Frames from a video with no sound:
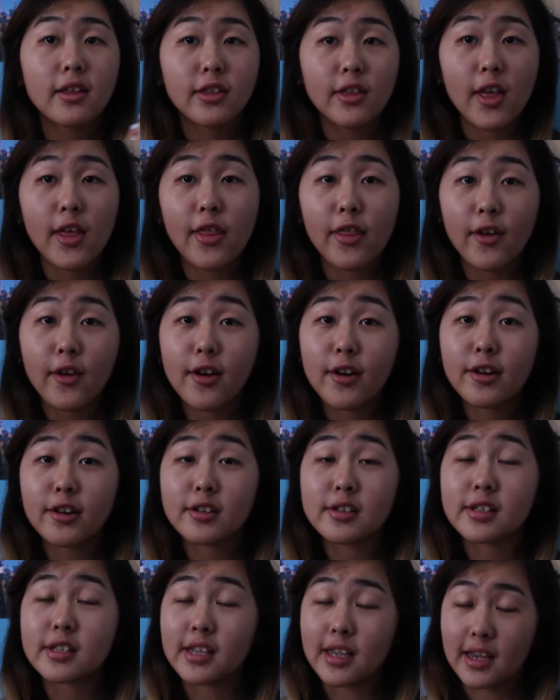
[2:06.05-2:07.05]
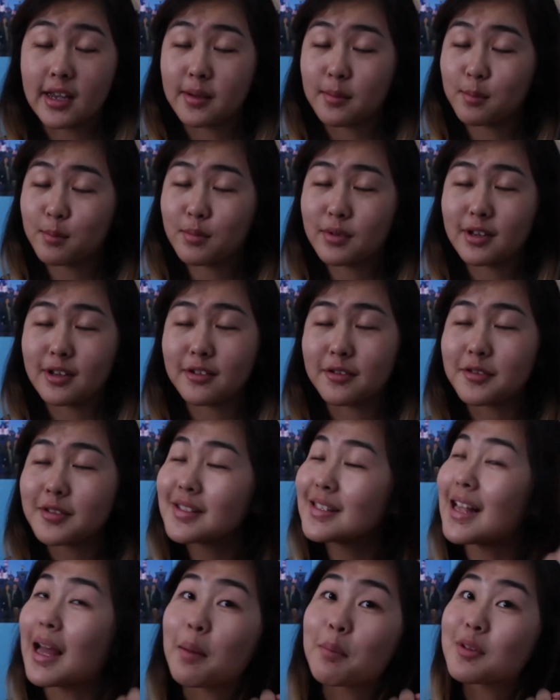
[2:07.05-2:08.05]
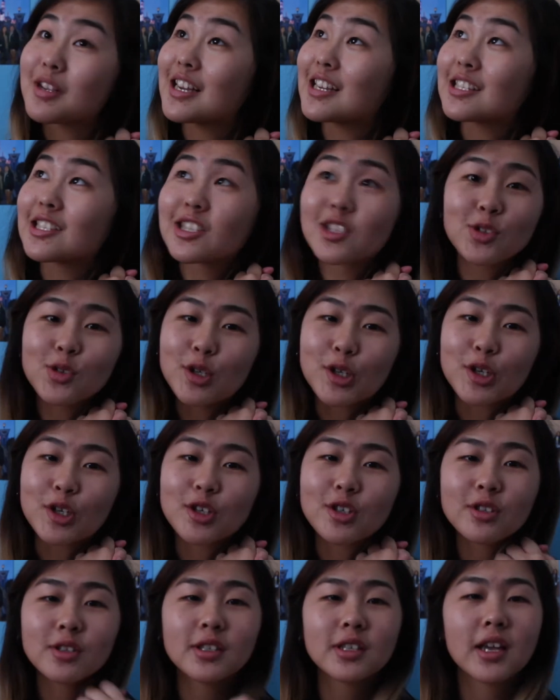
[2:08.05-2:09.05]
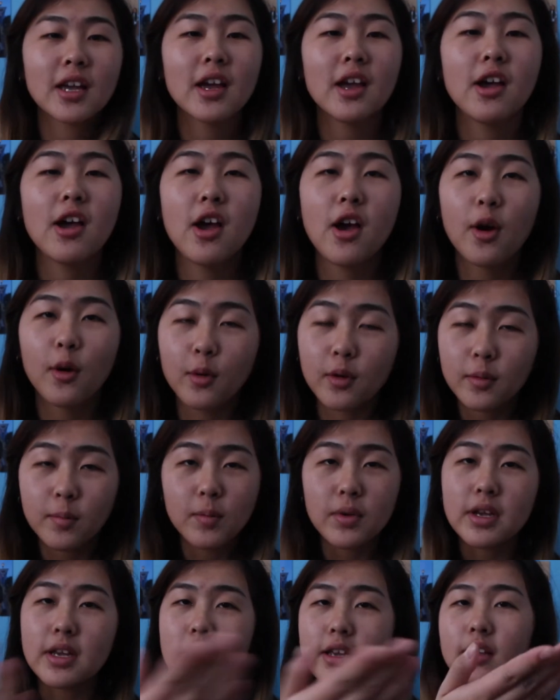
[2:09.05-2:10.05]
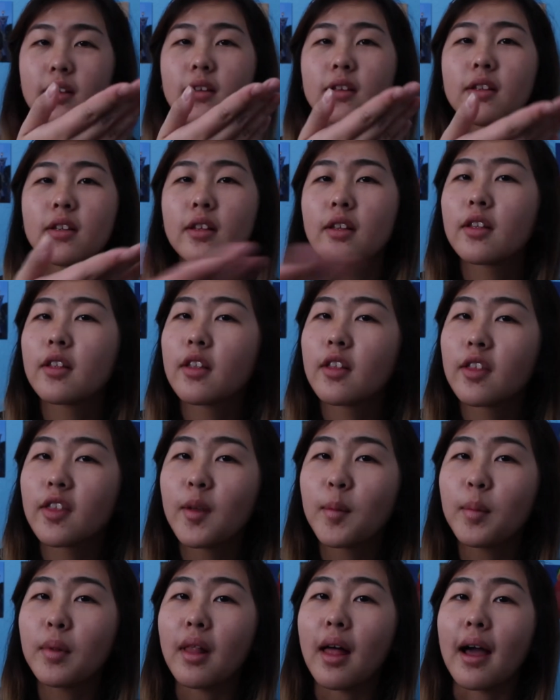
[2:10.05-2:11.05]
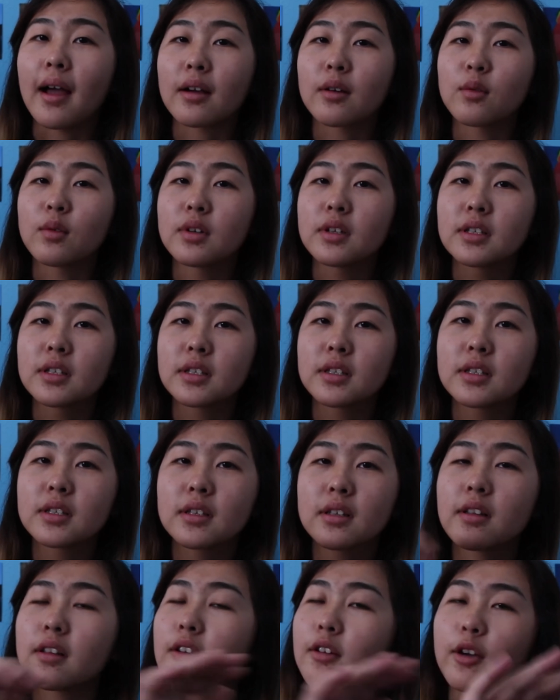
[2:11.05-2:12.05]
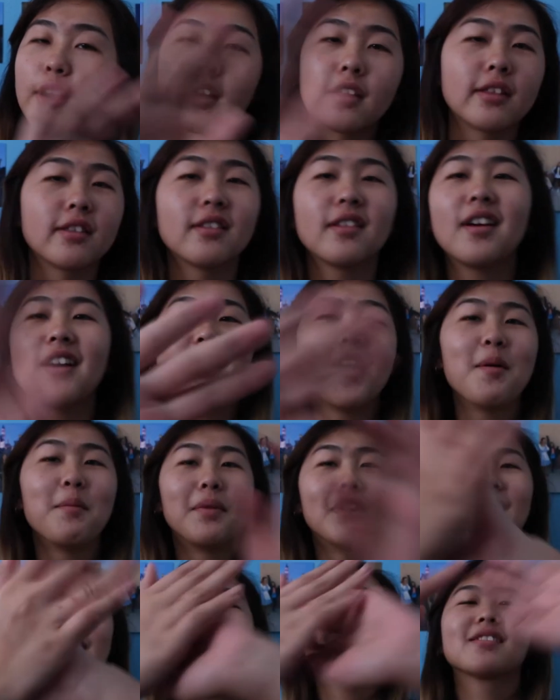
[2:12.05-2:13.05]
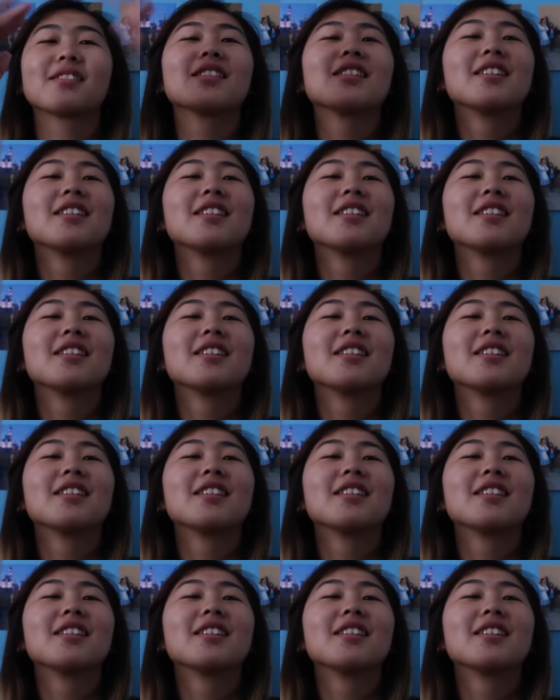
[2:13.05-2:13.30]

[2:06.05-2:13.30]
The third type of Snapchat streakers would be the black ones. Okay, but